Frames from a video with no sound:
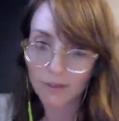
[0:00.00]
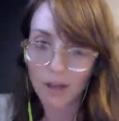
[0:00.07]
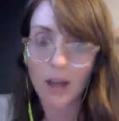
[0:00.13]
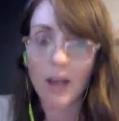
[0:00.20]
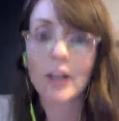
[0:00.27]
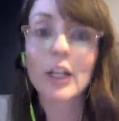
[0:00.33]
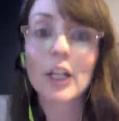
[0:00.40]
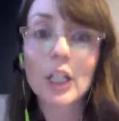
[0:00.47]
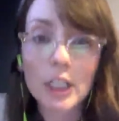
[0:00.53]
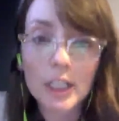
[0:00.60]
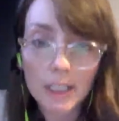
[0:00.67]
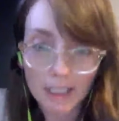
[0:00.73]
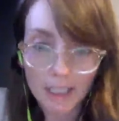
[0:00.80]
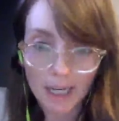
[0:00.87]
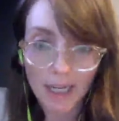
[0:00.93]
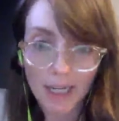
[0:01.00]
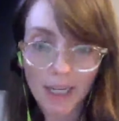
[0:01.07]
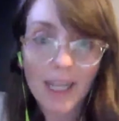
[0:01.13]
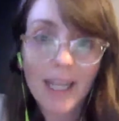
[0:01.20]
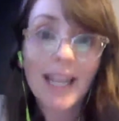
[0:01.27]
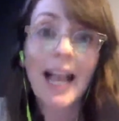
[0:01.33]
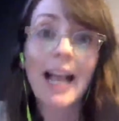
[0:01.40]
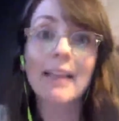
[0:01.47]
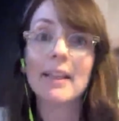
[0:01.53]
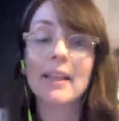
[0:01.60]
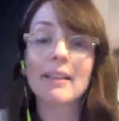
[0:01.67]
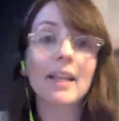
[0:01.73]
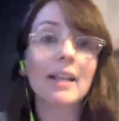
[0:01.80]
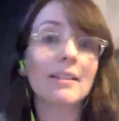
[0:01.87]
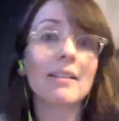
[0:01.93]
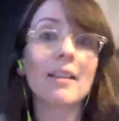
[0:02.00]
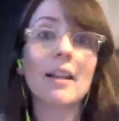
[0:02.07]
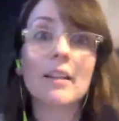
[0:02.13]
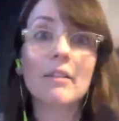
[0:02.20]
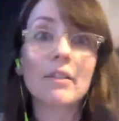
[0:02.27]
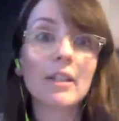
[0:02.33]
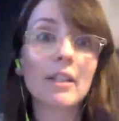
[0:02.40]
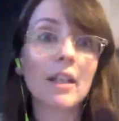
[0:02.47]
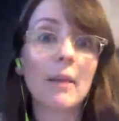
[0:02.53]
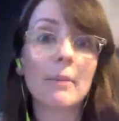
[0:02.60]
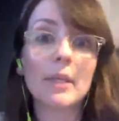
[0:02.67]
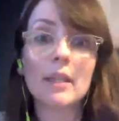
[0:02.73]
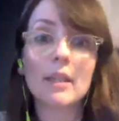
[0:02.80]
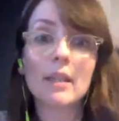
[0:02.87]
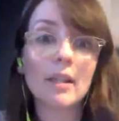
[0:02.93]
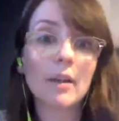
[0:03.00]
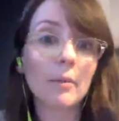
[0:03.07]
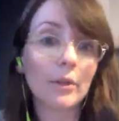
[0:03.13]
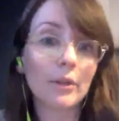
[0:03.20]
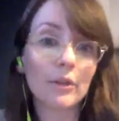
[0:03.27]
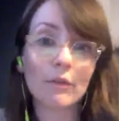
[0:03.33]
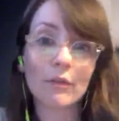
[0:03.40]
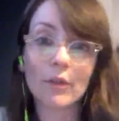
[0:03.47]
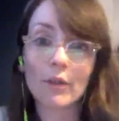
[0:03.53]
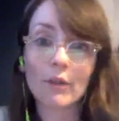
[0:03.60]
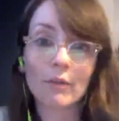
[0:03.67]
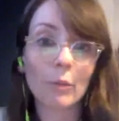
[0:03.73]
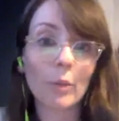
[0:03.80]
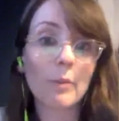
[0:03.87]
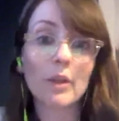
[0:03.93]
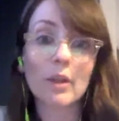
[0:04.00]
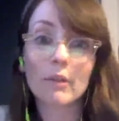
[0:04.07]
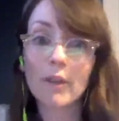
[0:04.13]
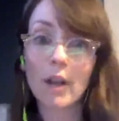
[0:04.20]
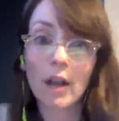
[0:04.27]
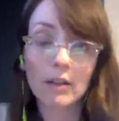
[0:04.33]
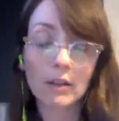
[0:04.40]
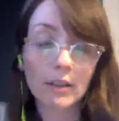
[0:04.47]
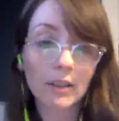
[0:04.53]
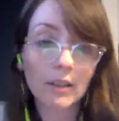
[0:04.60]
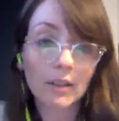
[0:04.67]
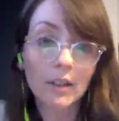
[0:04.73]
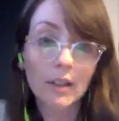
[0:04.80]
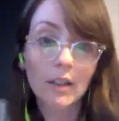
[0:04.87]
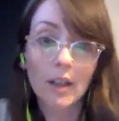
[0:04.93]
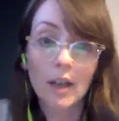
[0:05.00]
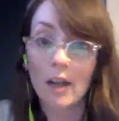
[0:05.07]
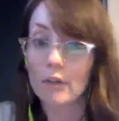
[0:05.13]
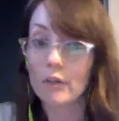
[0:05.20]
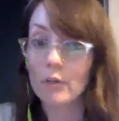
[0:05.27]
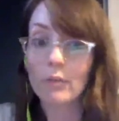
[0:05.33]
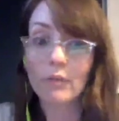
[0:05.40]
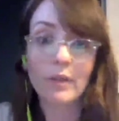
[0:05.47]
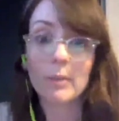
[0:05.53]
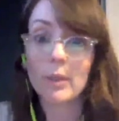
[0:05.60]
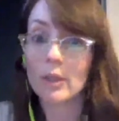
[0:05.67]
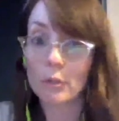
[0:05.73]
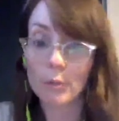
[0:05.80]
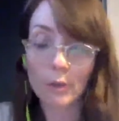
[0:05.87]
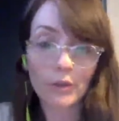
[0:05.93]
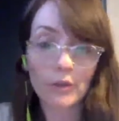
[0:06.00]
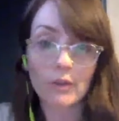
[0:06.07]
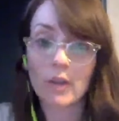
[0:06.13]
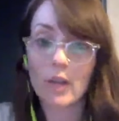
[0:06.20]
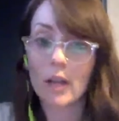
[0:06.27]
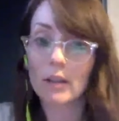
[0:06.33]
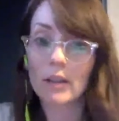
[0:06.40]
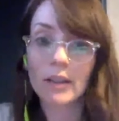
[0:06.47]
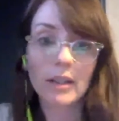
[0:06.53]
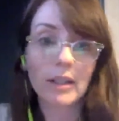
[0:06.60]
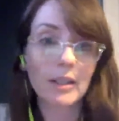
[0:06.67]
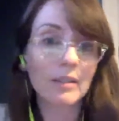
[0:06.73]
On a good day. And then that's not even, the numbers for women of color, female entrepreneurs of color,